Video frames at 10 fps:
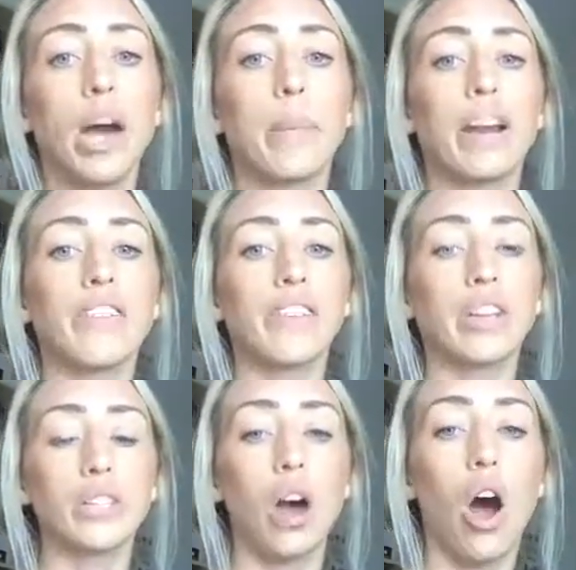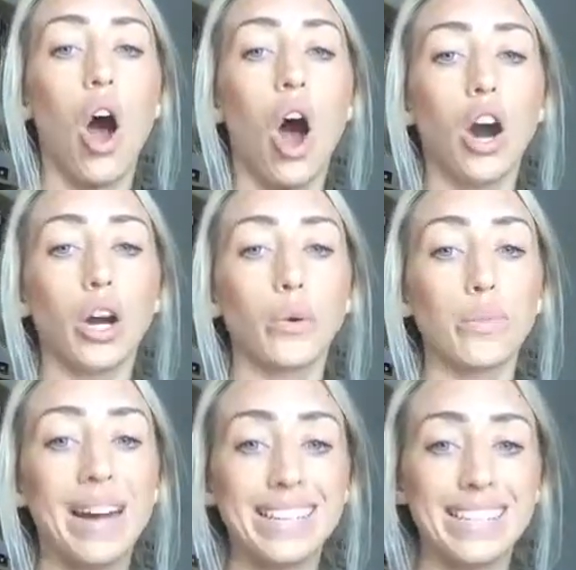but I feel it's hard with
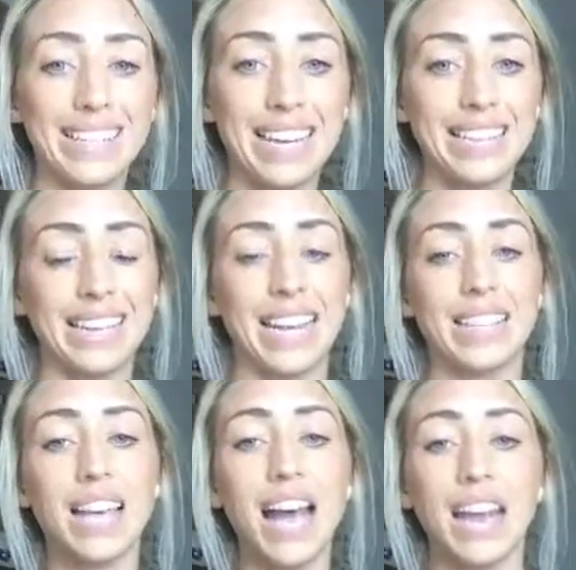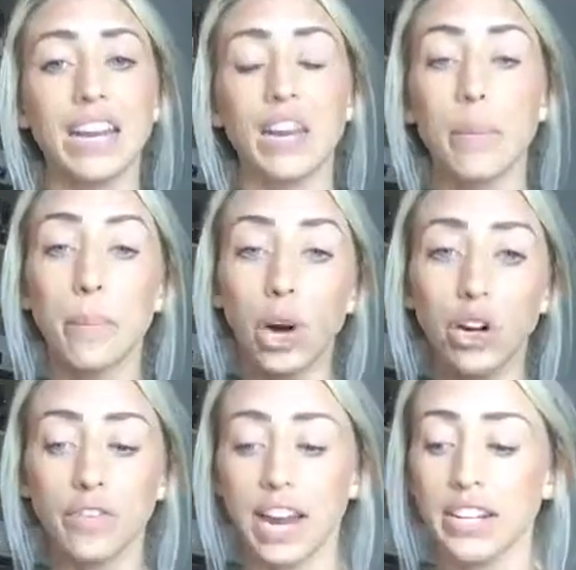my disease and anxiety.
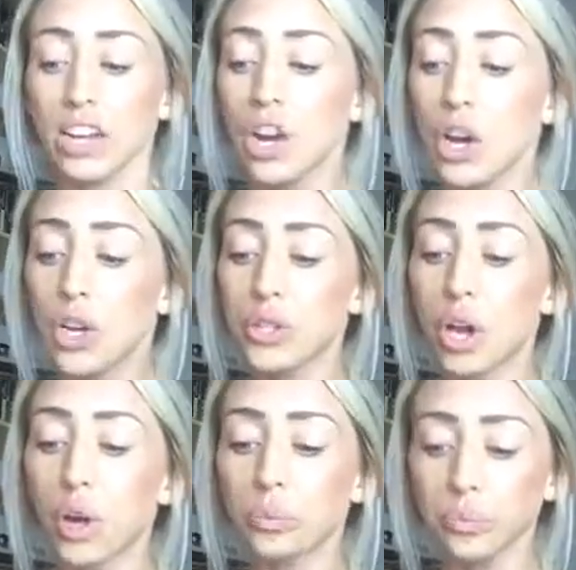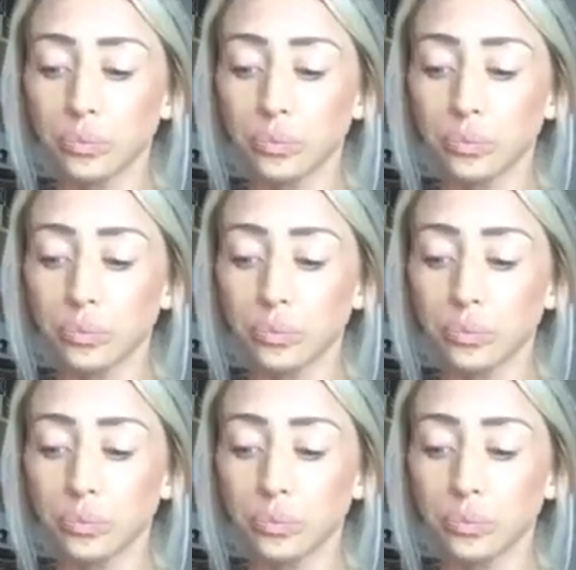Perfect. So